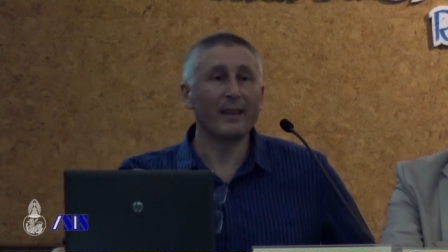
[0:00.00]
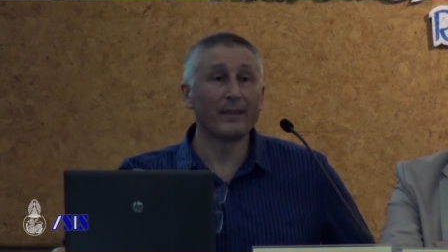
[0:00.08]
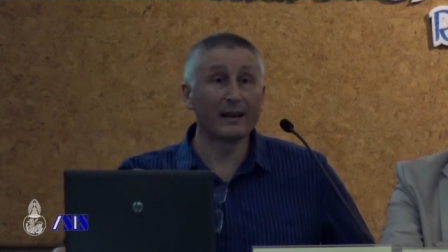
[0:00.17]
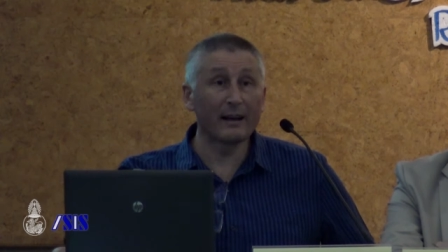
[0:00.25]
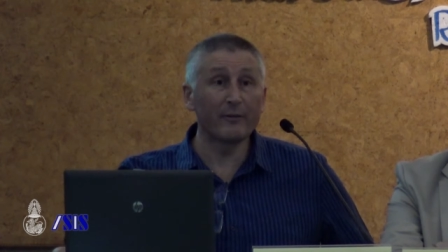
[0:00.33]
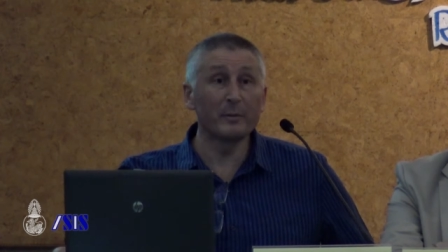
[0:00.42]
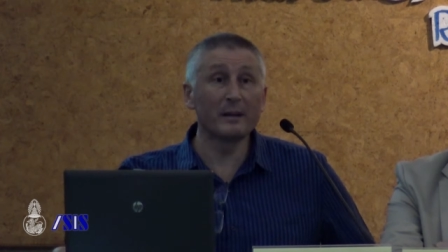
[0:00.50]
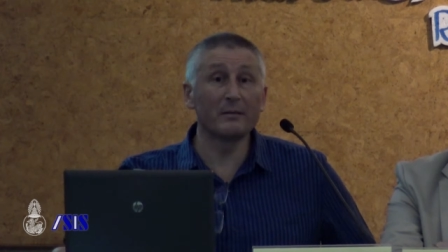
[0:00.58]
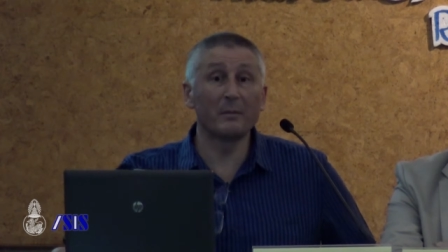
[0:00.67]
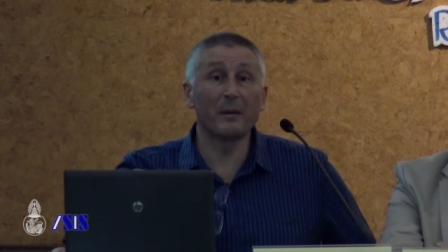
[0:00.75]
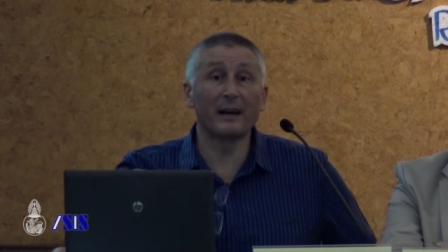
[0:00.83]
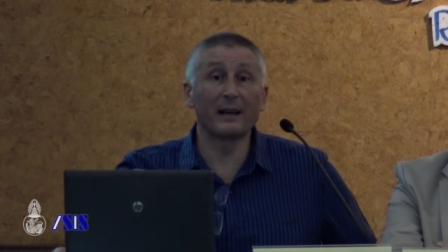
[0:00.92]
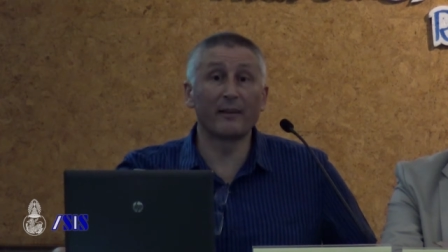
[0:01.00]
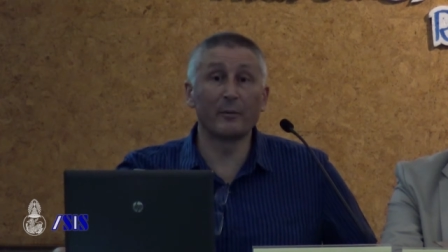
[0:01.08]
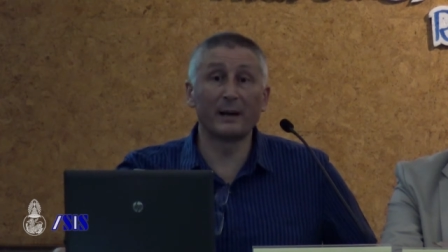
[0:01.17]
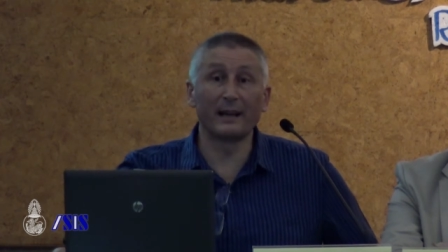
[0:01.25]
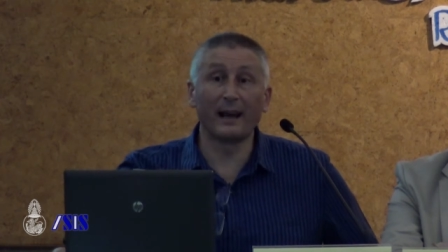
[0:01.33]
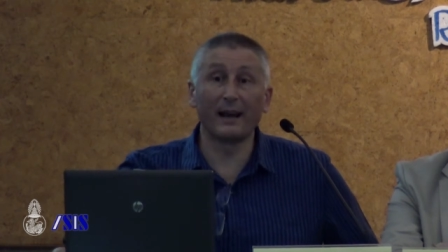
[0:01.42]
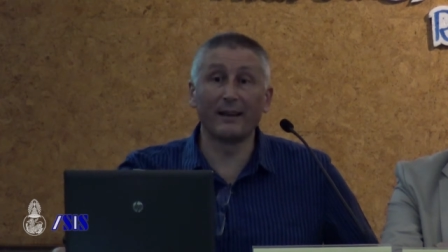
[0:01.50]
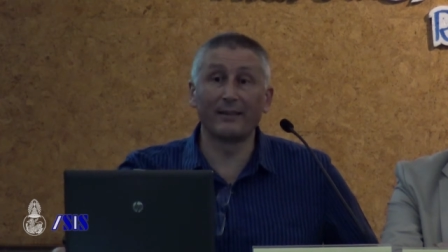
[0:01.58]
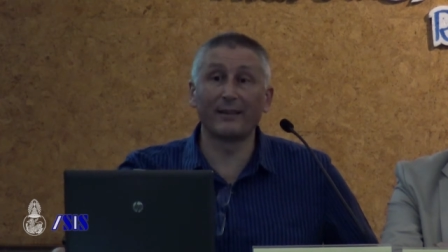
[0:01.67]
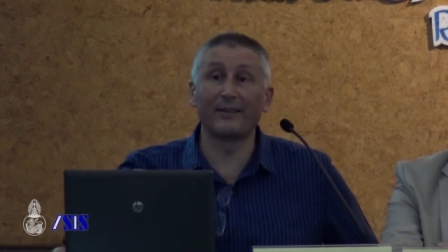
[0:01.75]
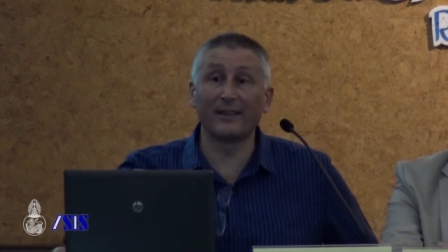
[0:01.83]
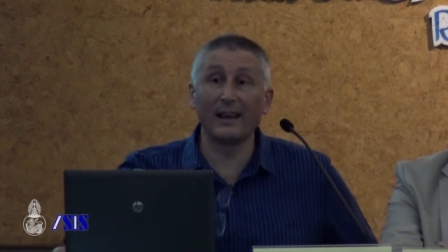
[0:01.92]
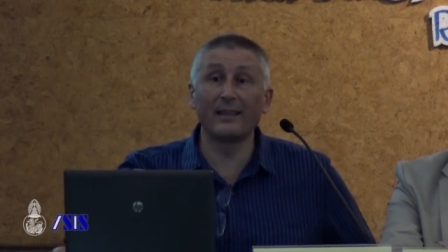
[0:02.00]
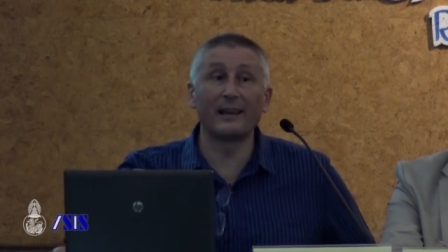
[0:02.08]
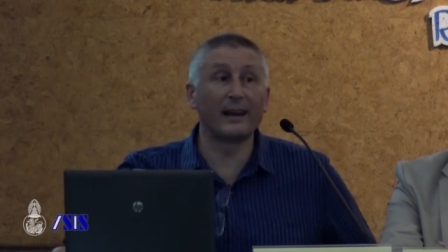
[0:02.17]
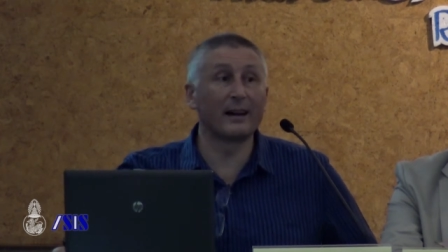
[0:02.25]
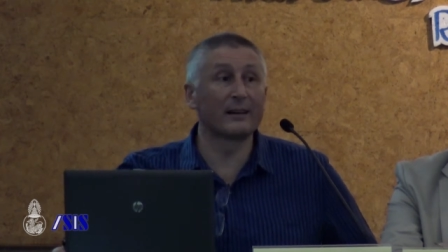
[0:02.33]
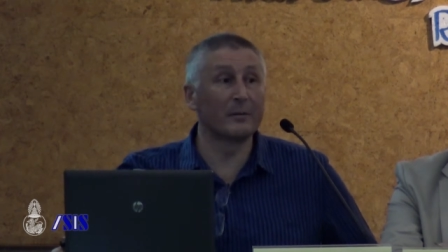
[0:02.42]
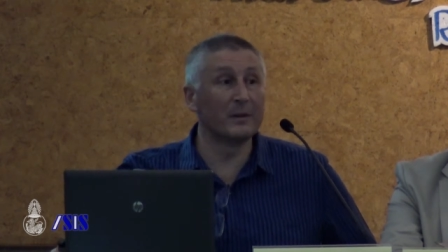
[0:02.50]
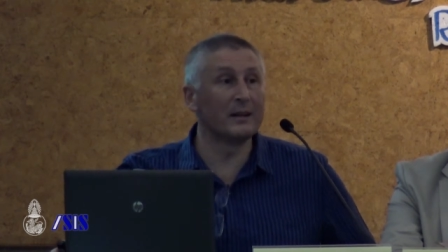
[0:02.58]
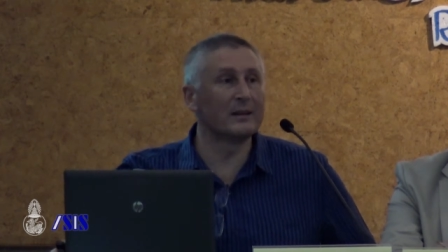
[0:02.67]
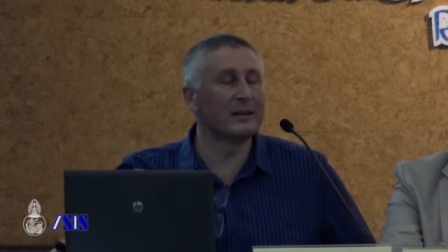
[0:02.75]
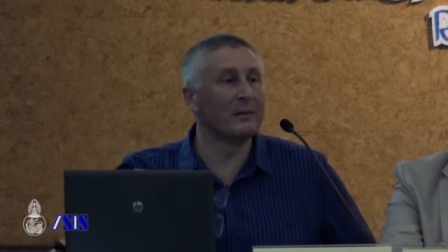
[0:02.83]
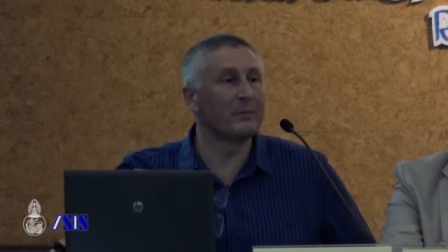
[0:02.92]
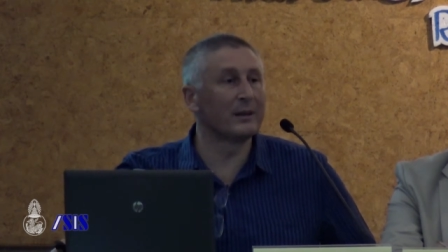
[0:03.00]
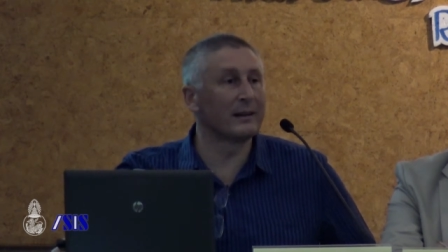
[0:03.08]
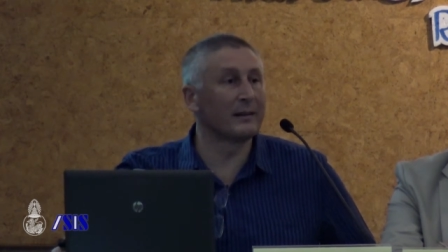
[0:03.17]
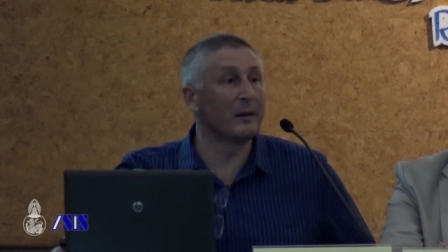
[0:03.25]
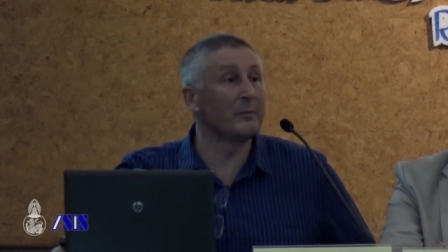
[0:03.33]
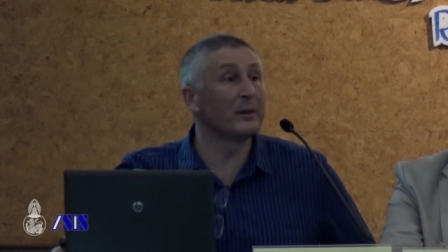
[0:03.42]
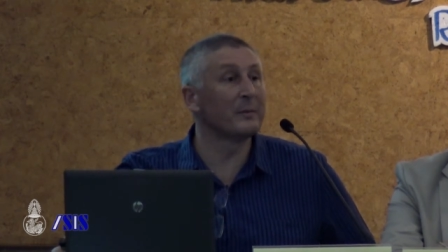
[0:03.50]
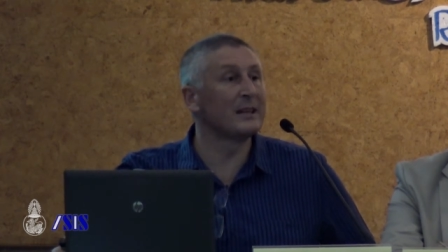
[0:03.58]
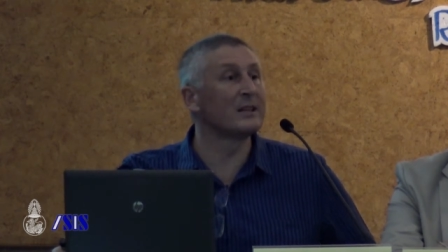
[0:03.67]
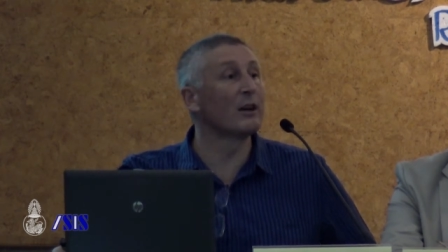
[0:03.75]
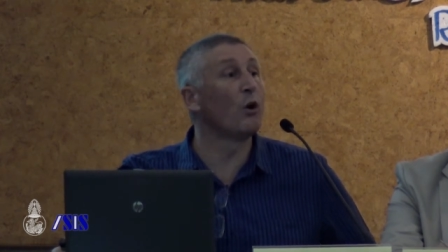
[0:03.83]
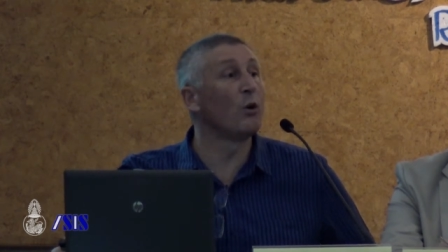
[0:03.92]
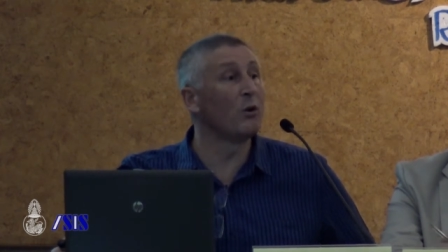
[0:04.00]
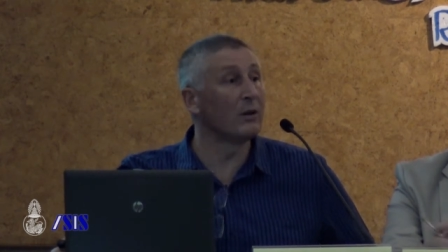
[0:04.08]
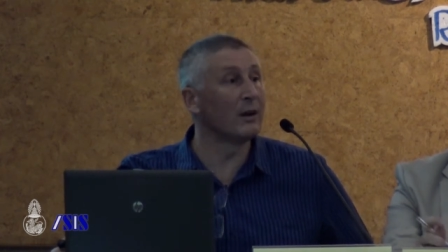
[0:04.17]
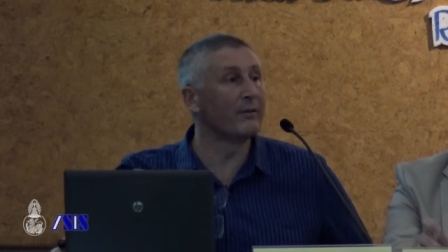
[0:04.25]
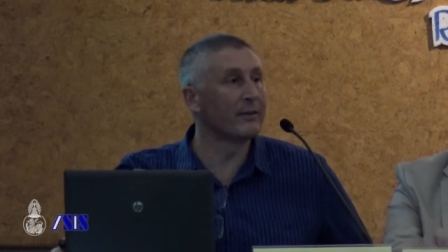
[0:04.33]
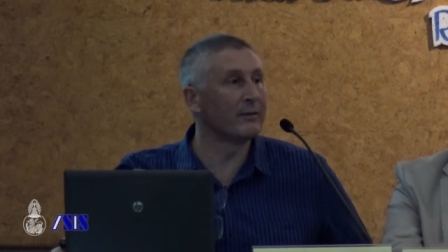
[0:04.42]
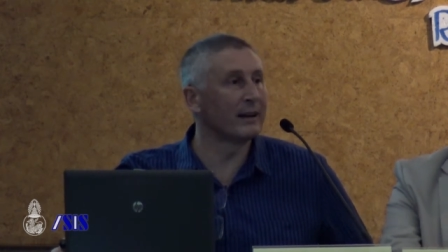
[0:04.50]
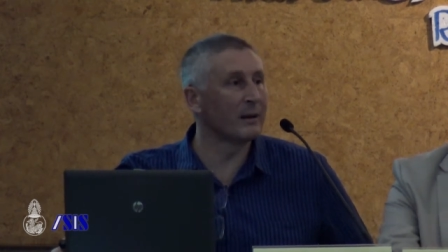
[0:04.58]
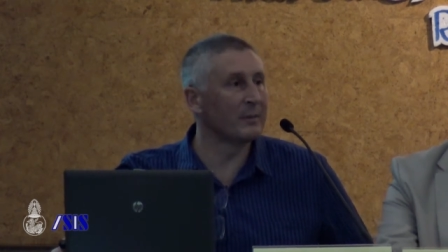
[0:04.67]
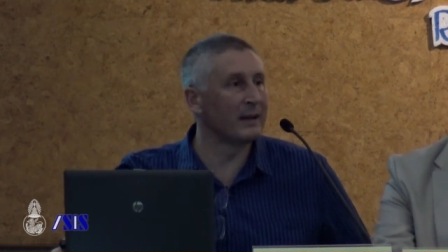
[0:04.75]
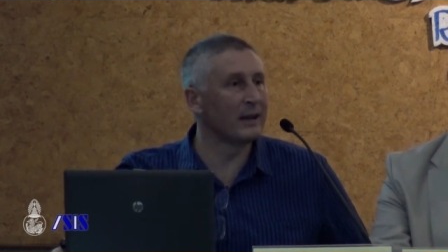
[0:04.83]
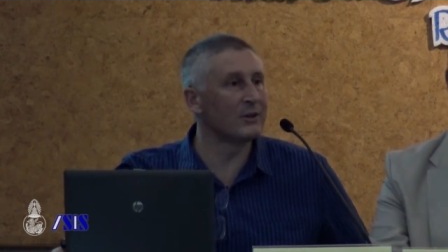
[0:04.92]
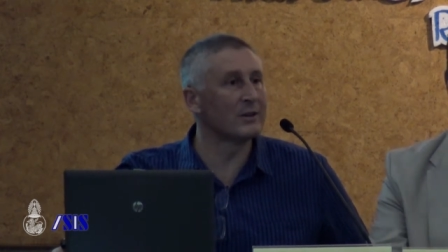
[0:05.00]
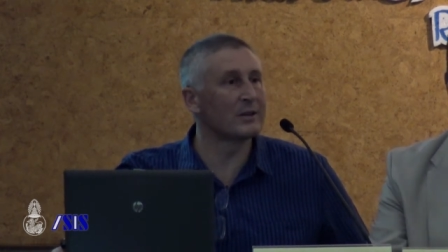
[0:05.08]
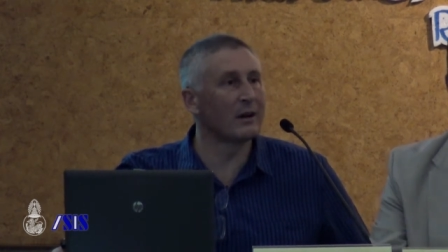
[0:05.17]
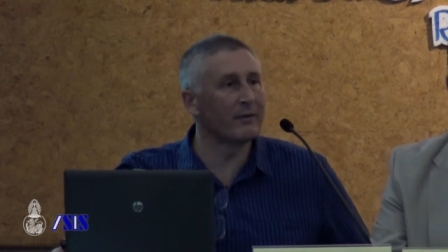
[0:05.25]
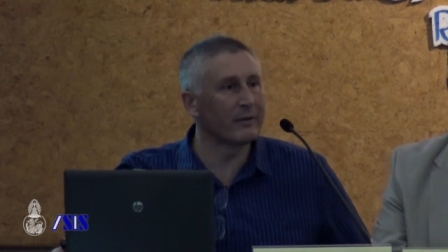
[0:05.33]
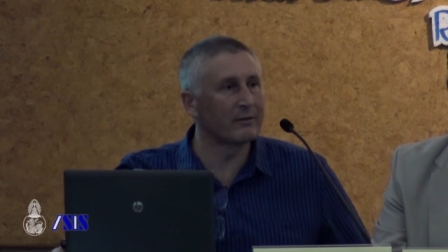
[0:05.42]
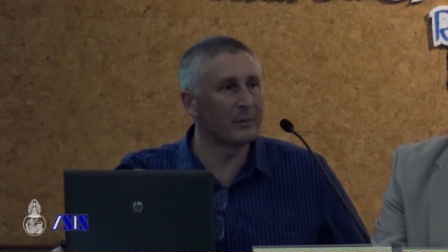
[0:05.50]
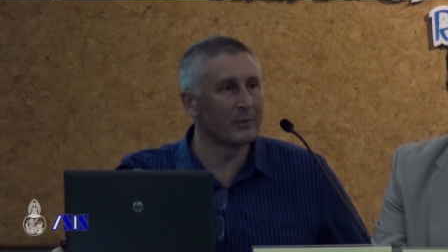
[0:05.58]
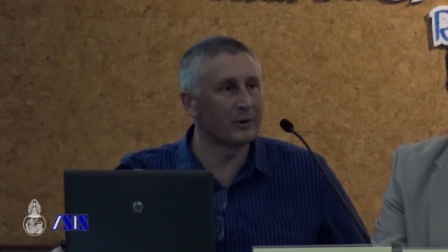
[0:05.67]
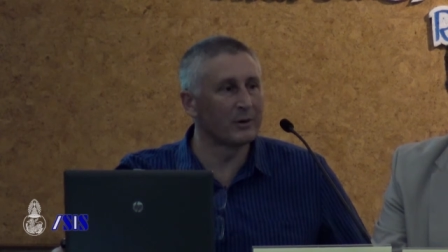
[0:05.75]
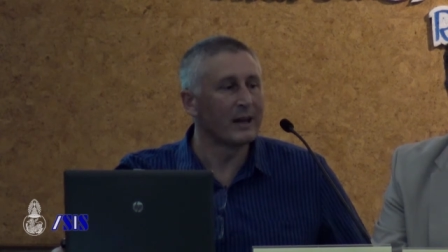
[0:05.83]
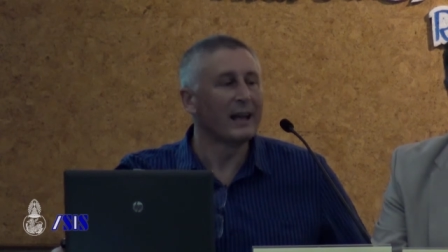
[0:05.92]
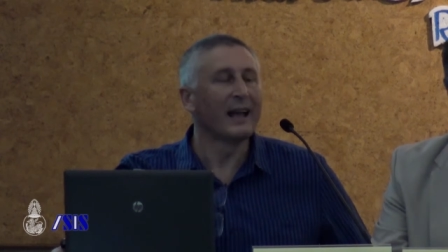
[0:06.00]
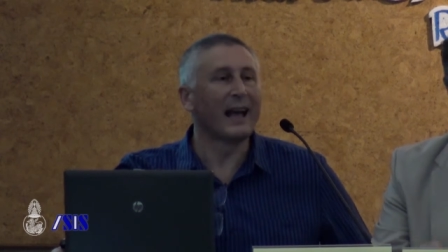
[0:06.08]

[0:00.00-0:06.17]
the government, Myanmar government has said they are committed to implementing all of the recommendations of the report